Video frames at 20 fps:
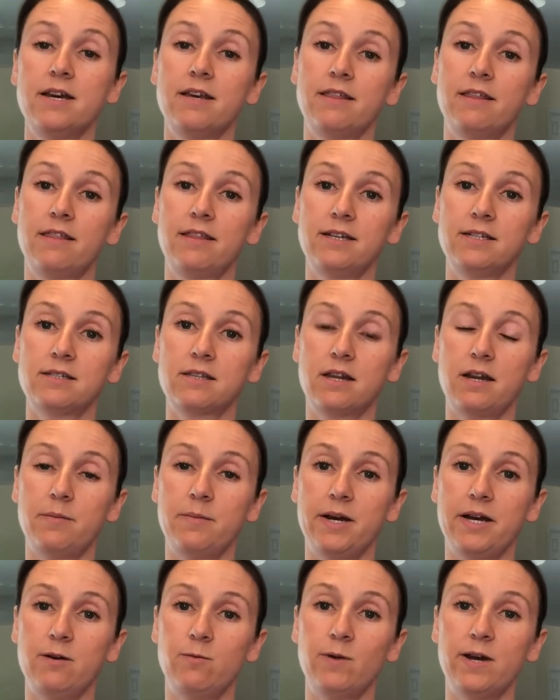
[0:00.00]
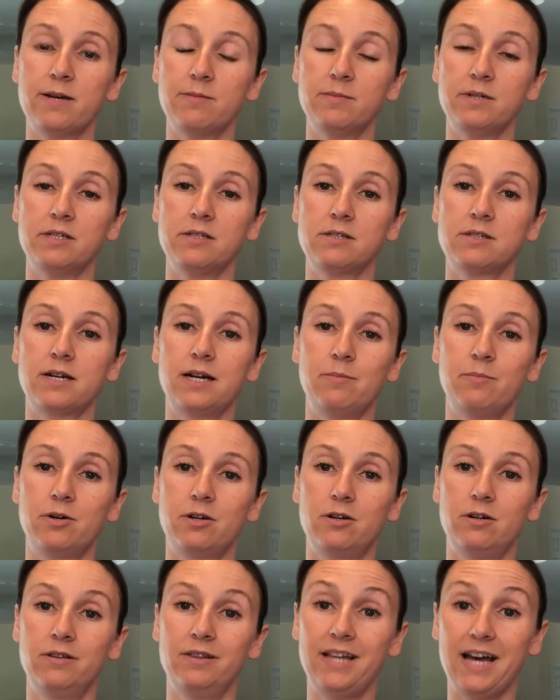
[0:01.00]
The things that I buy at Wegmans, I
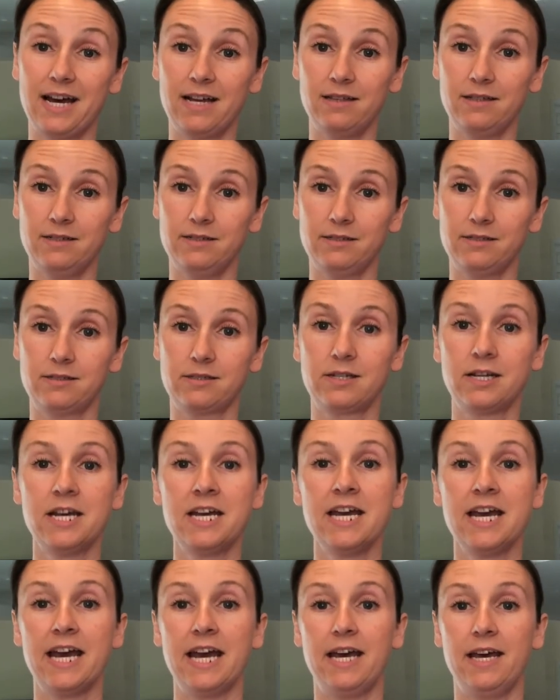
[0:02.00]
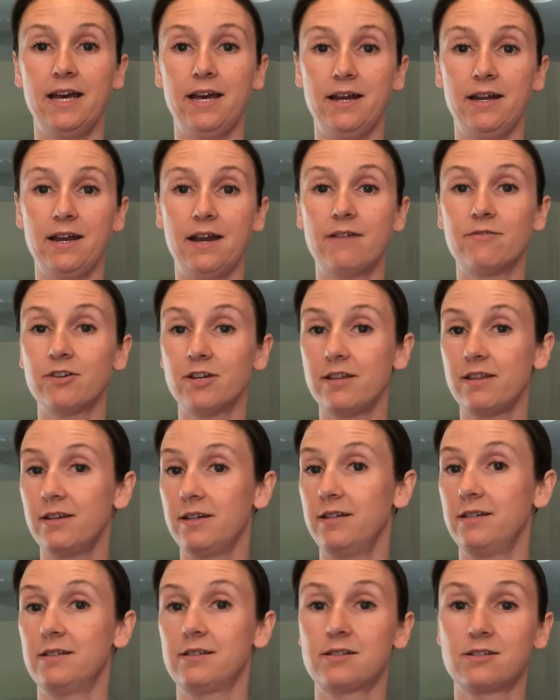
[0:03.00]
put on that list, and
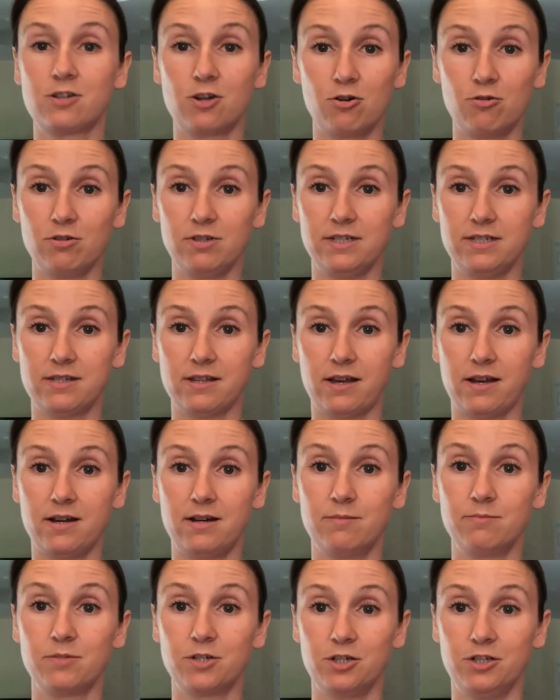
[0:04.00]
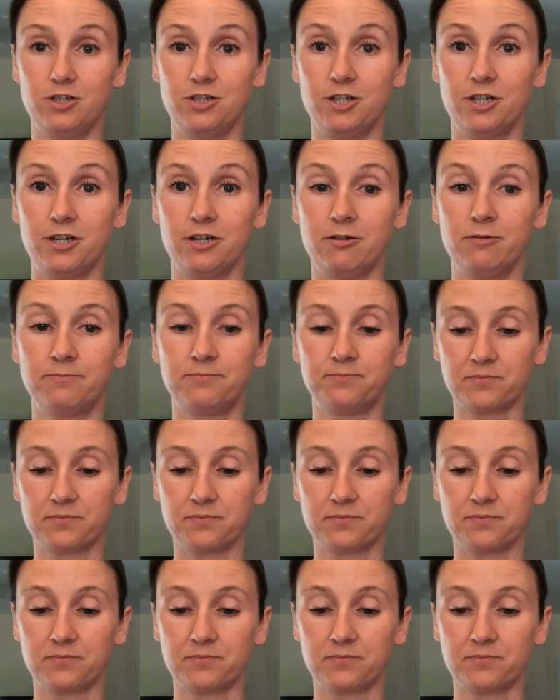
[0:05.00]
everything is totally set up, good to go.